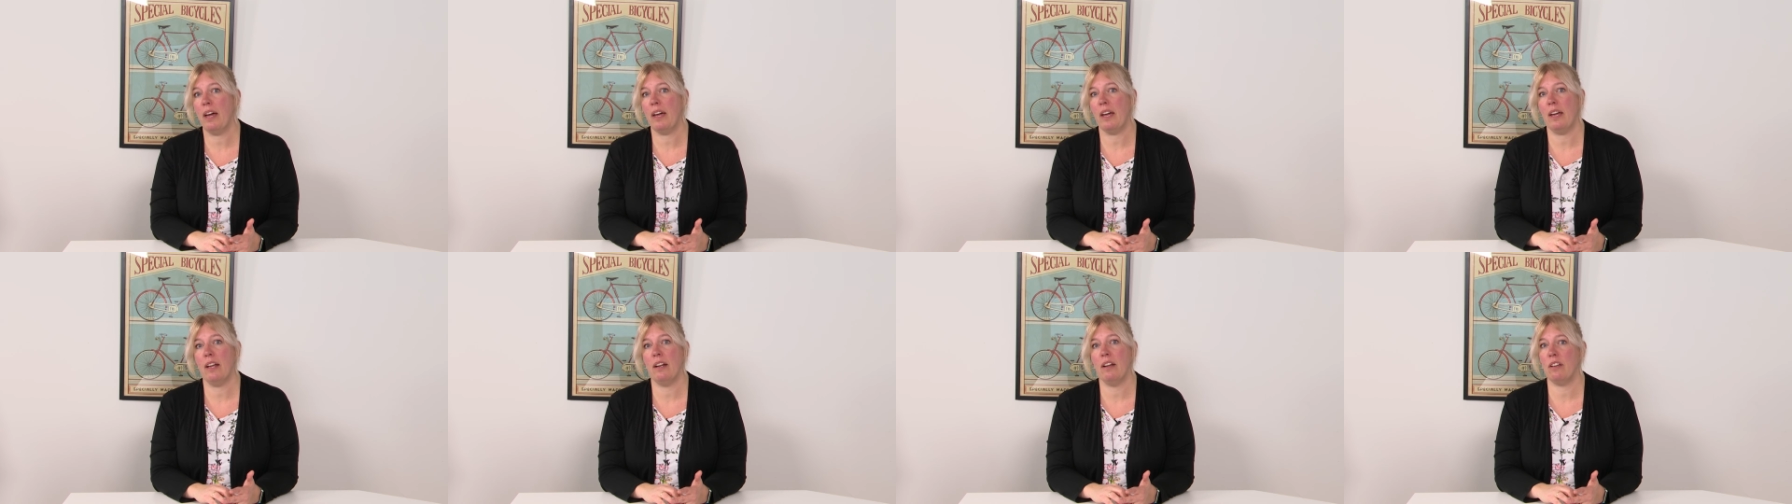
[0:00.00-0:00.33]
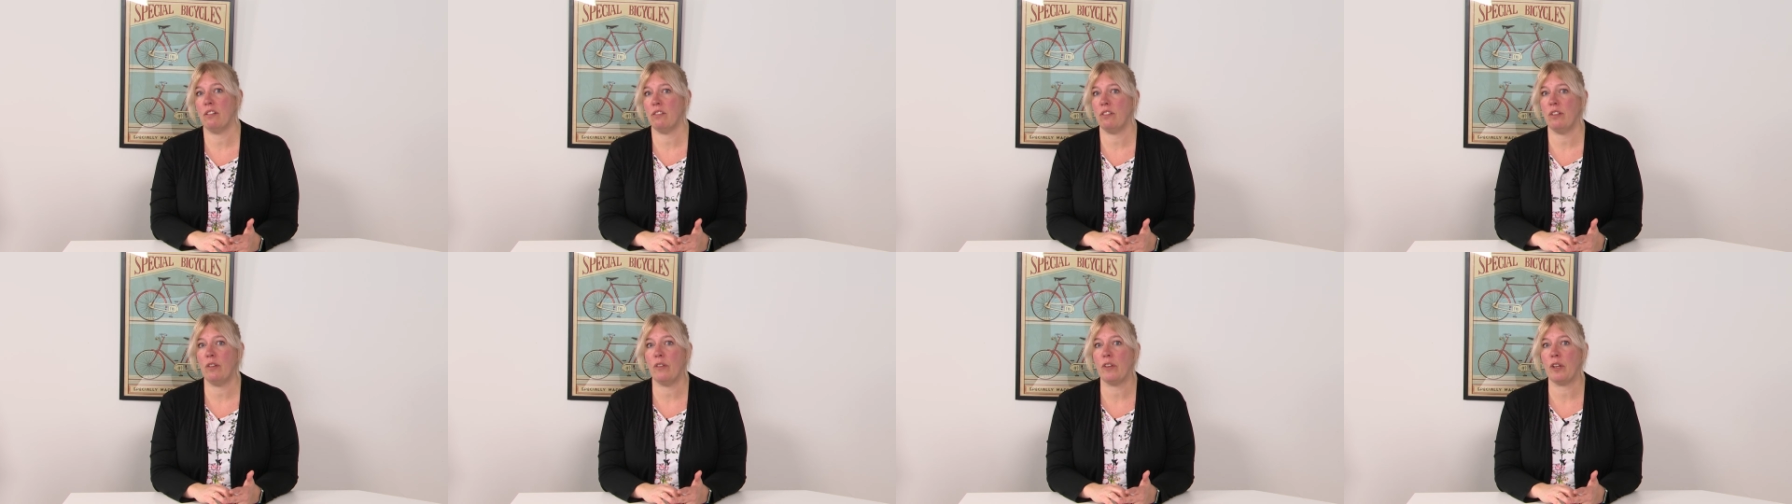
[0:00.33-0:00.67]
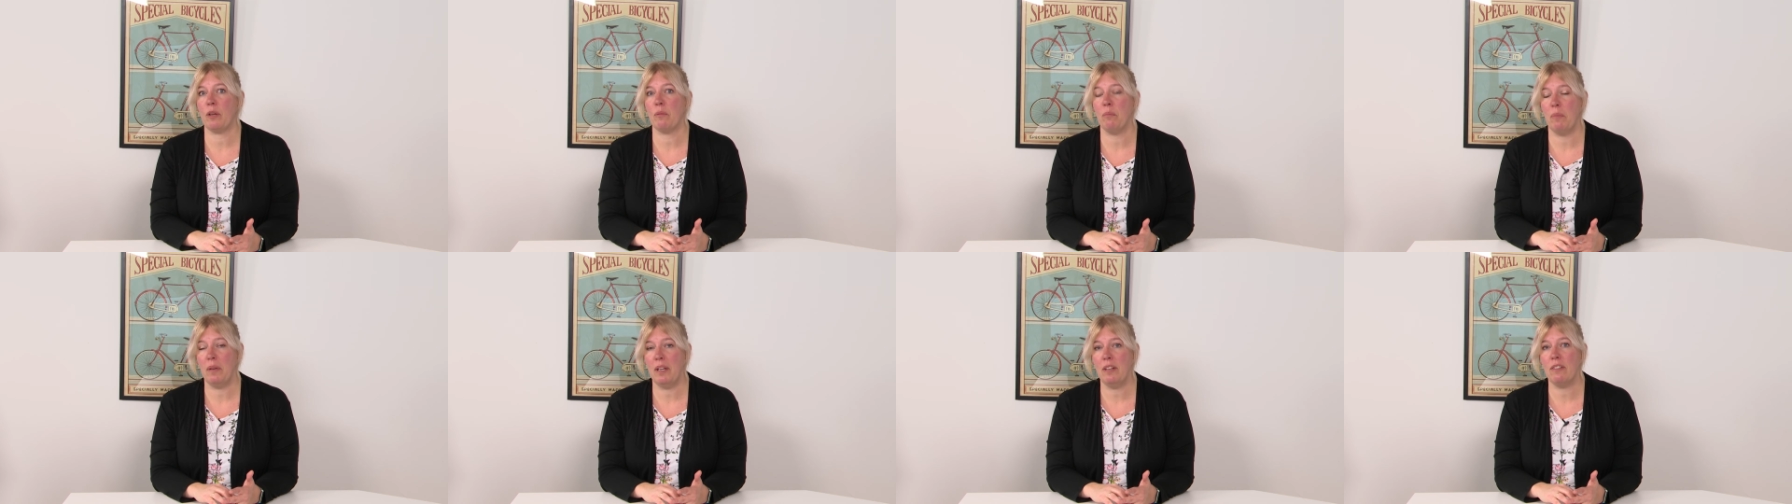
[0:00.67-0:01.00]
in a
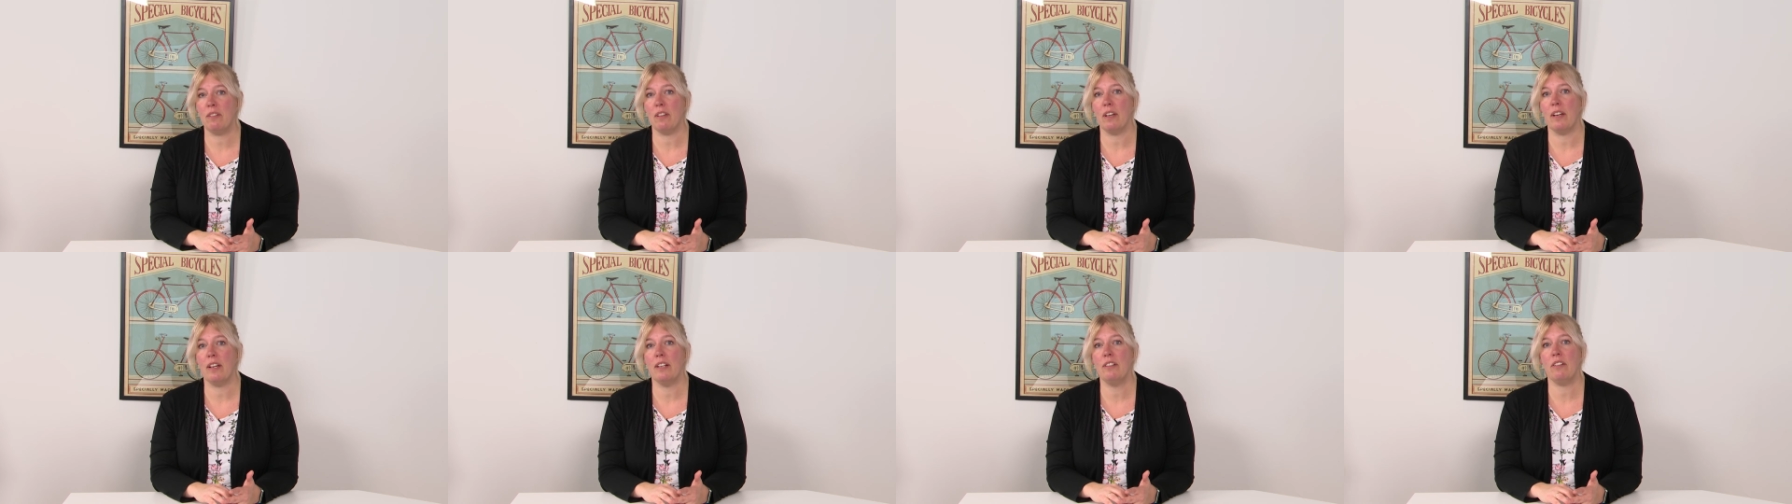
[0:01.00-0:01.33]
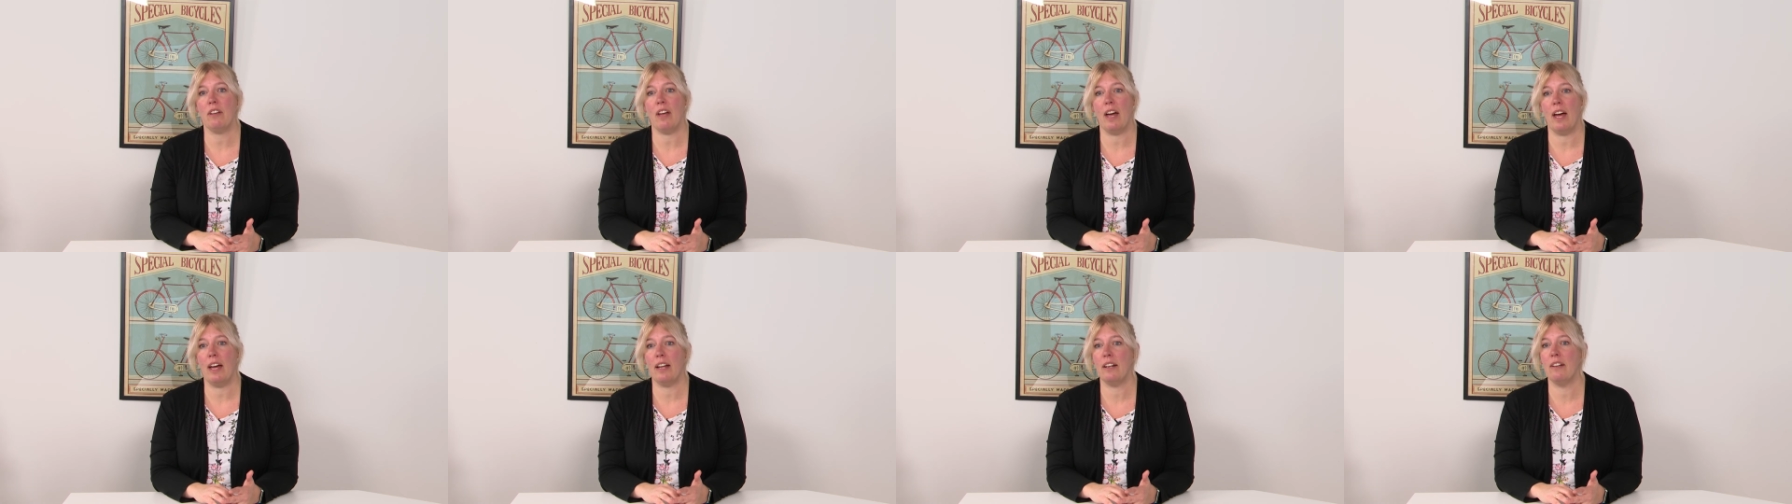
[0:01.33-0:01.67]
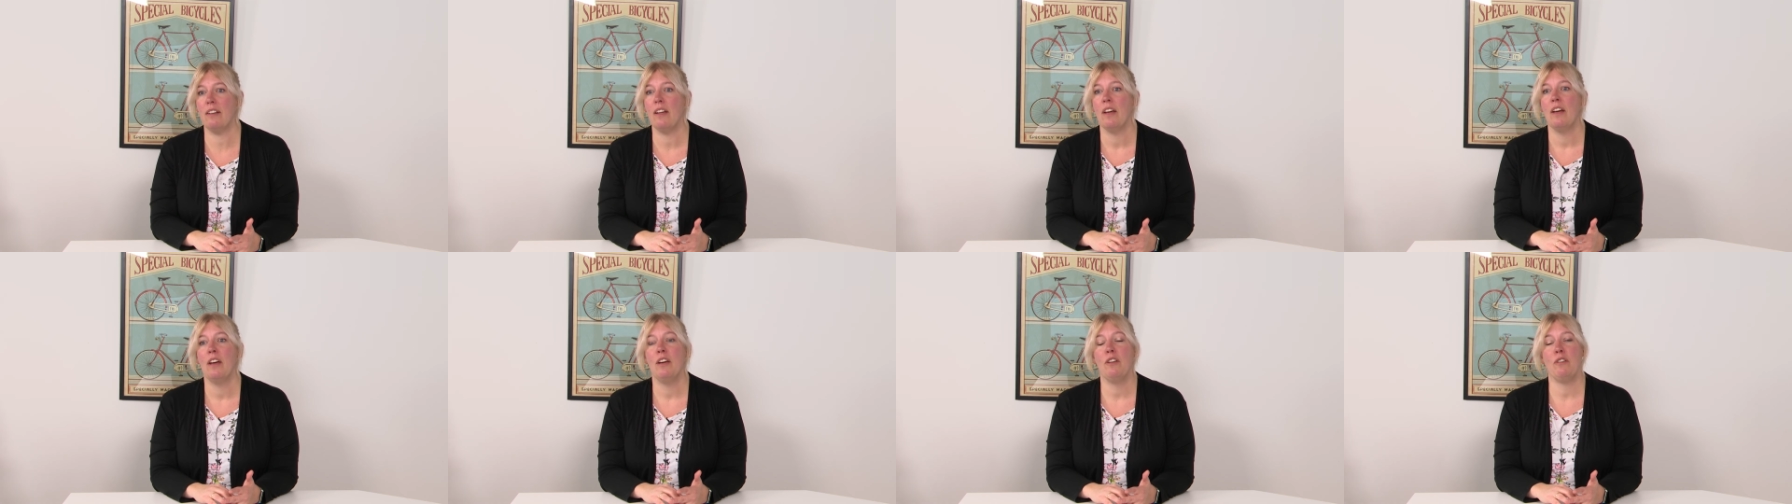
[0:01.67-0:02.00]
gazillion meetings and